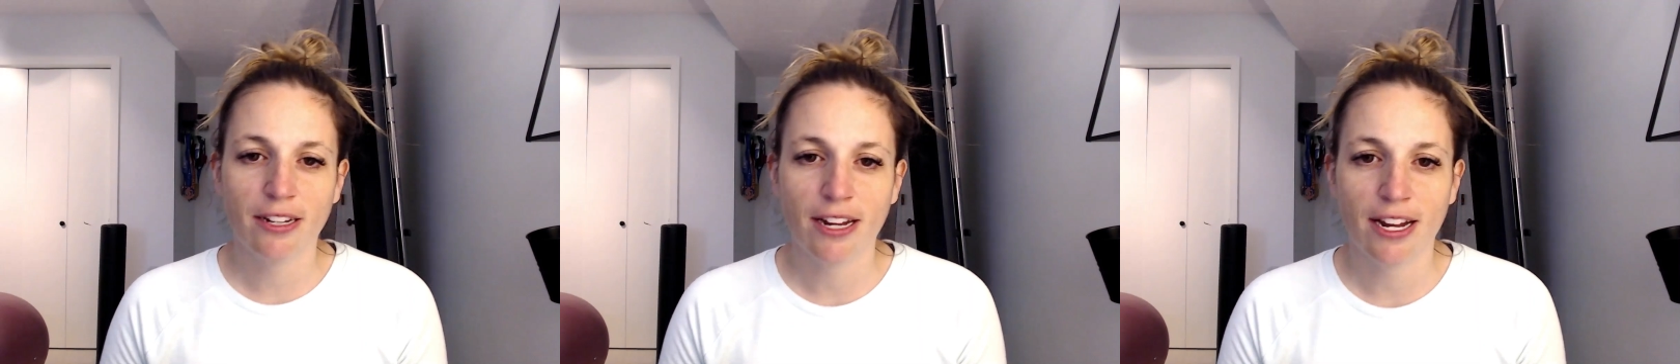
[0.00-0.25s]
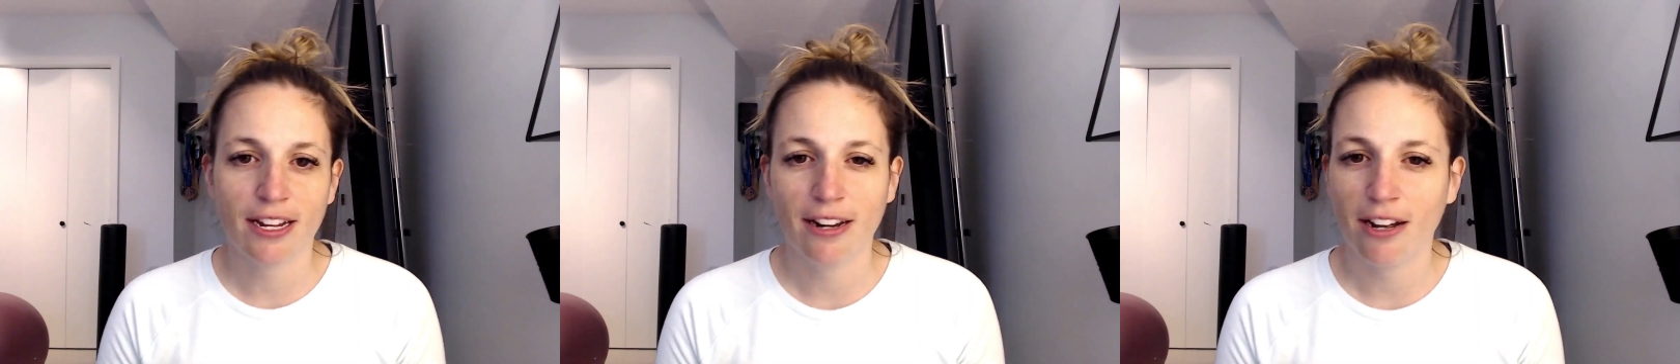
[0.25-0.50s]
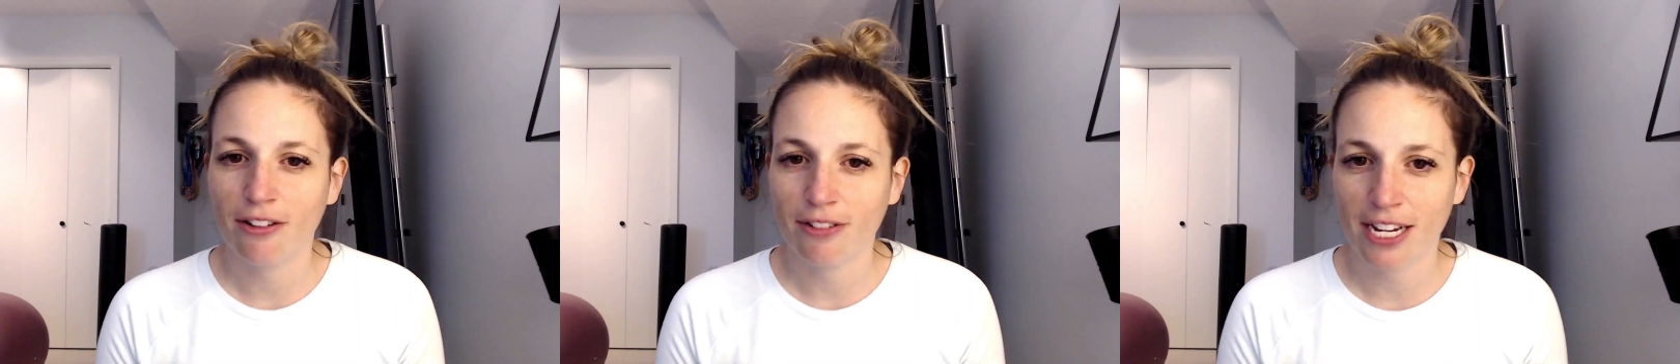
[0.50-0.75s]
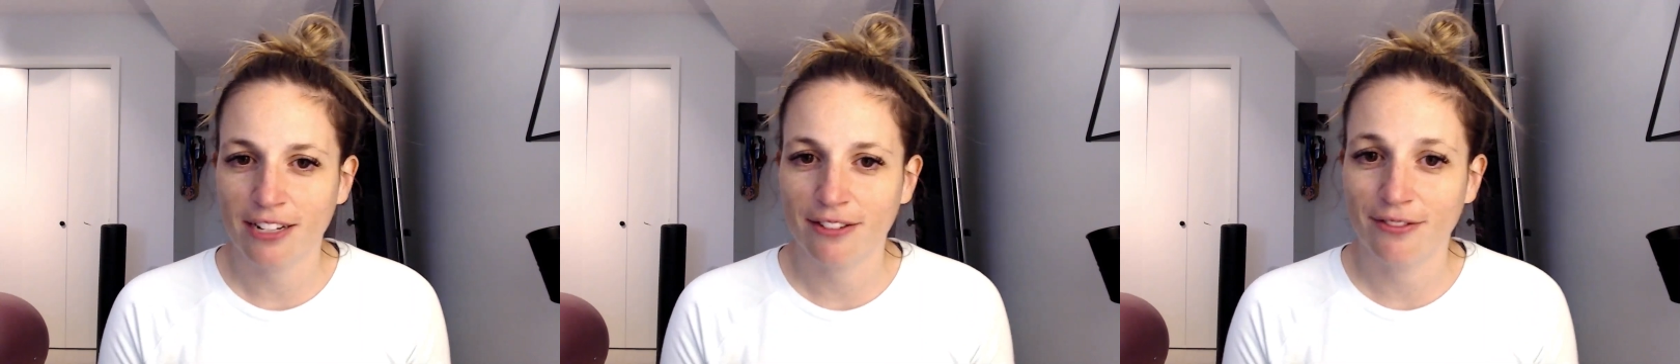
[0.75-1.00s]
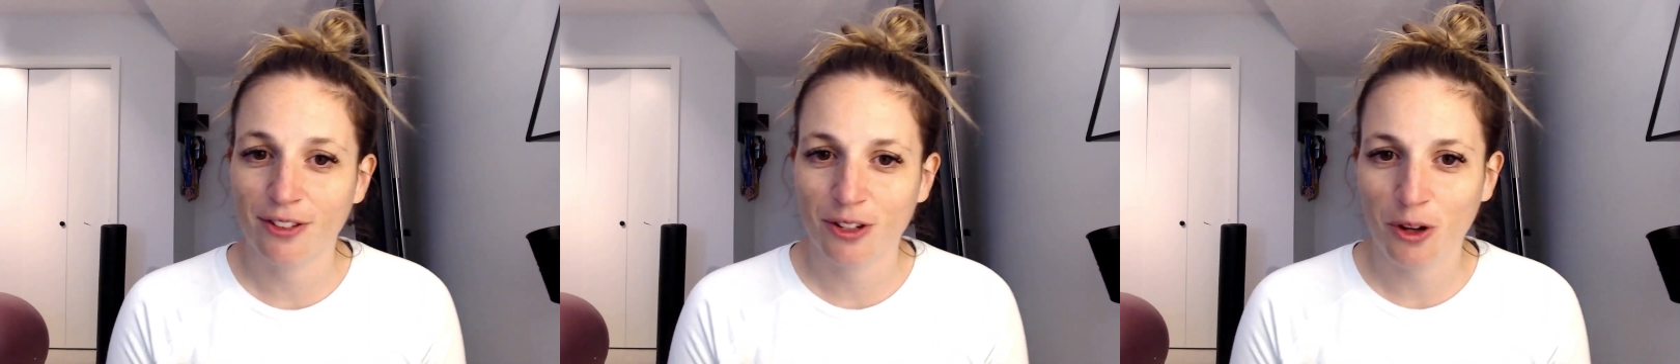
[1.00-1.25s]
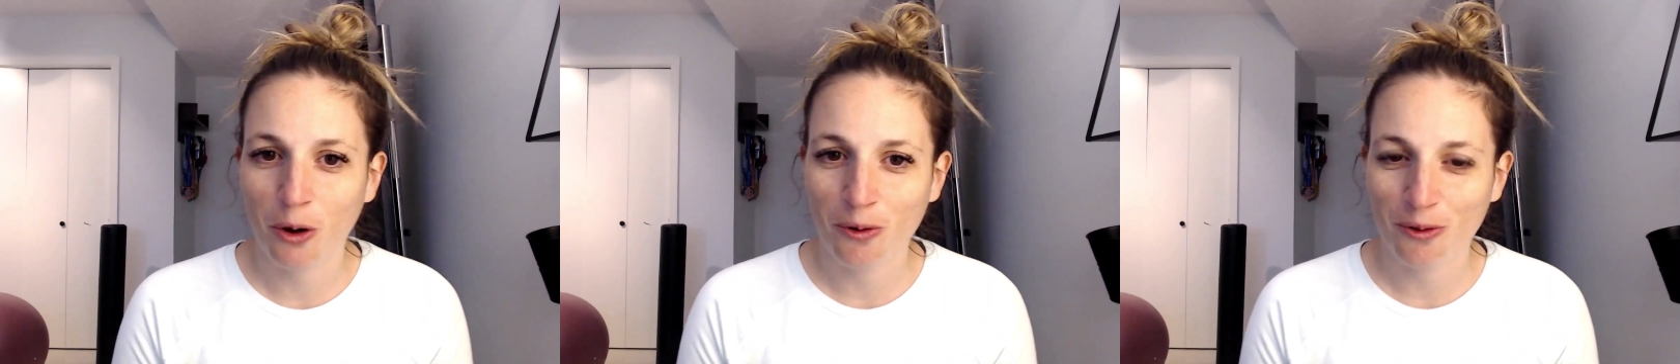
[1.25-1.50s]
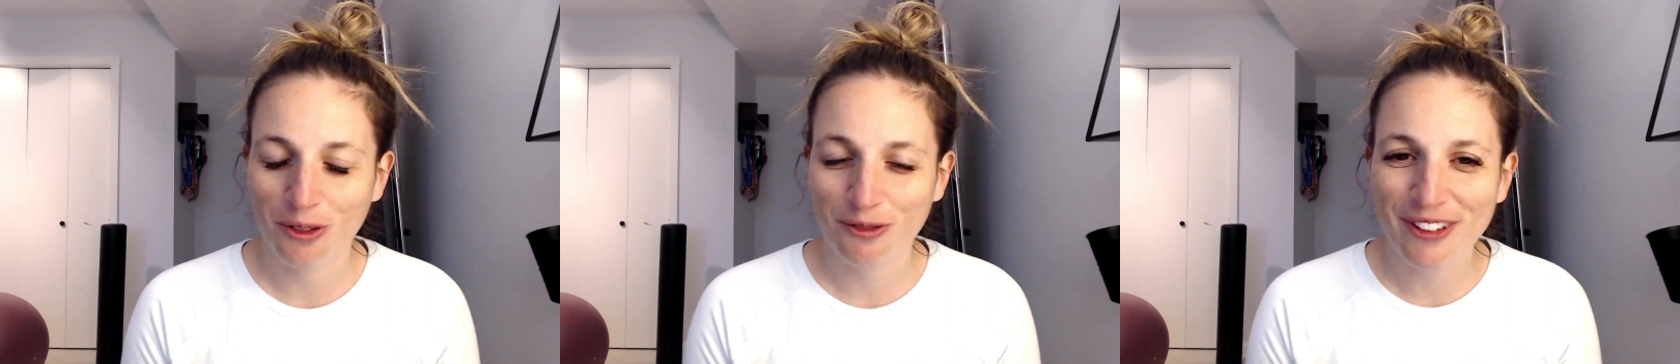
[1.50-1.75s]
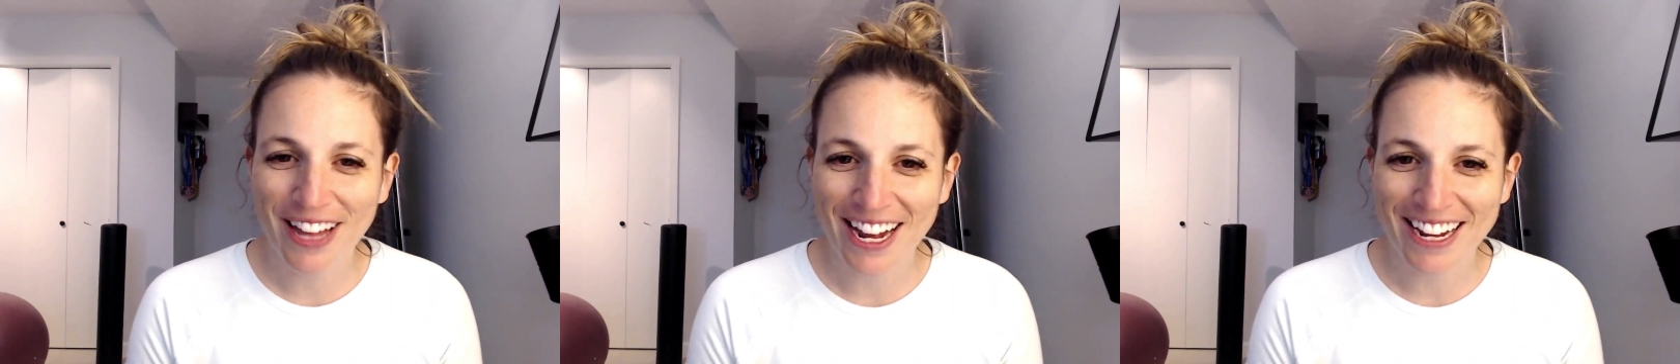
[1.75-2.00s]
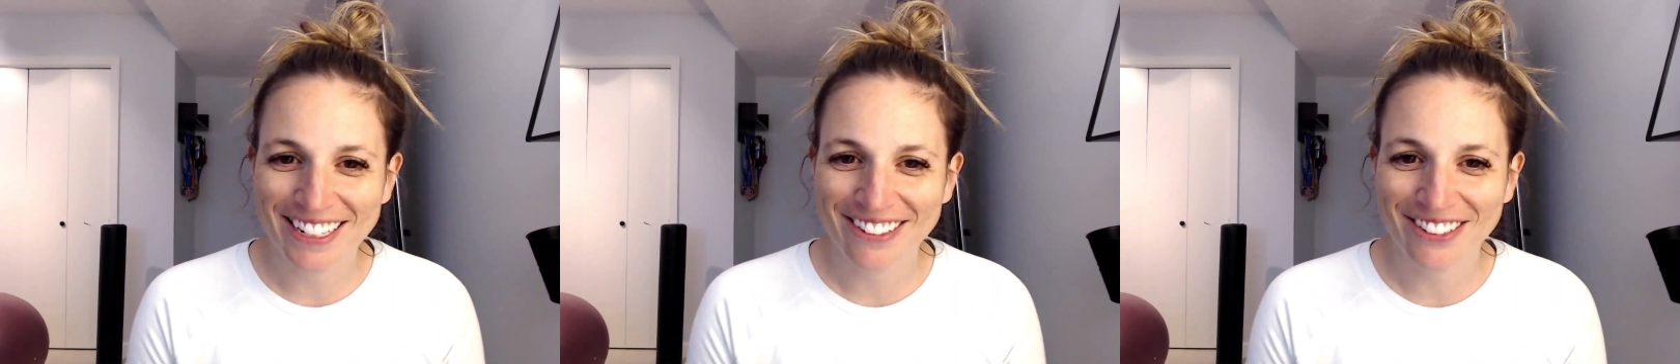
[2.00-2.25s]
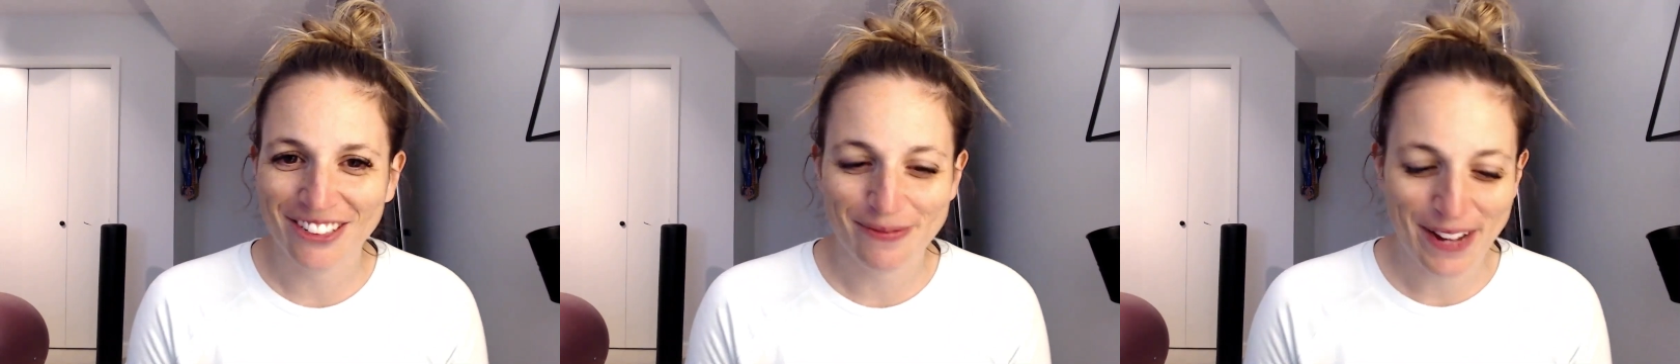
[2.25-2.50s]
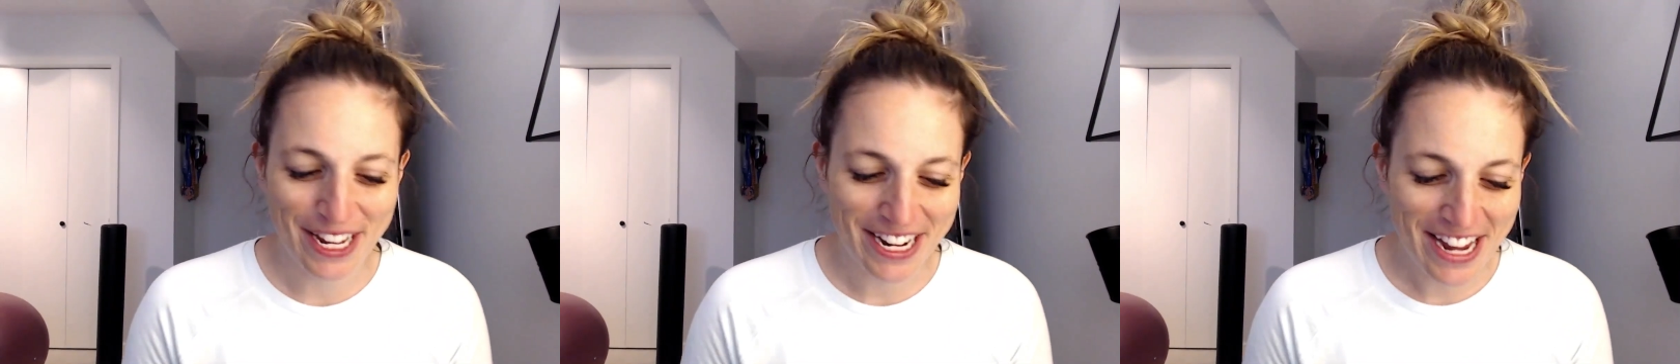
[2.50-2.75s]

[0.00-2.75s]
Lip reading: and I'll kind of go through that in a little bit.